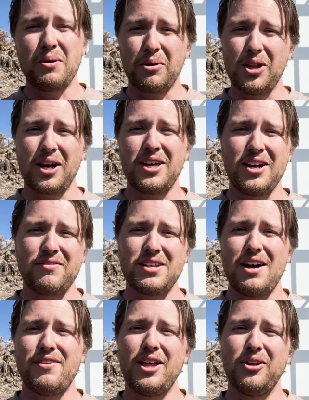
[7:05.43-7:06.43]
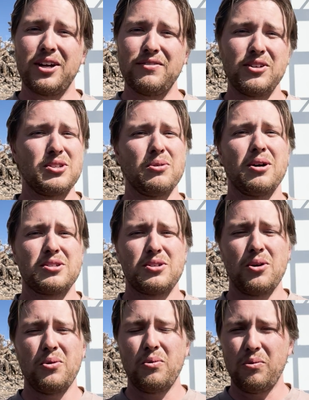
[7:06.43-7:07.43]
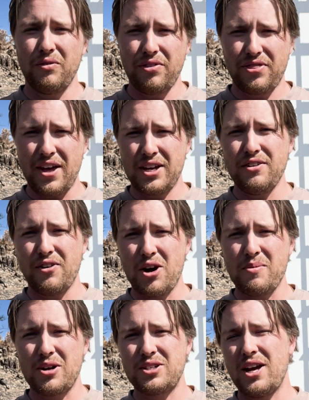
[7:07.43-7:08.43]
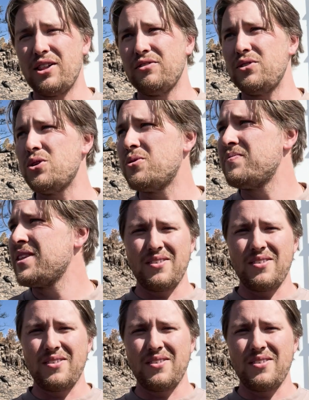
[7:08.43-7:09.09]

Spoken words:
were lucky enough to have Halo gifted to us, so thank you very much, Haloview.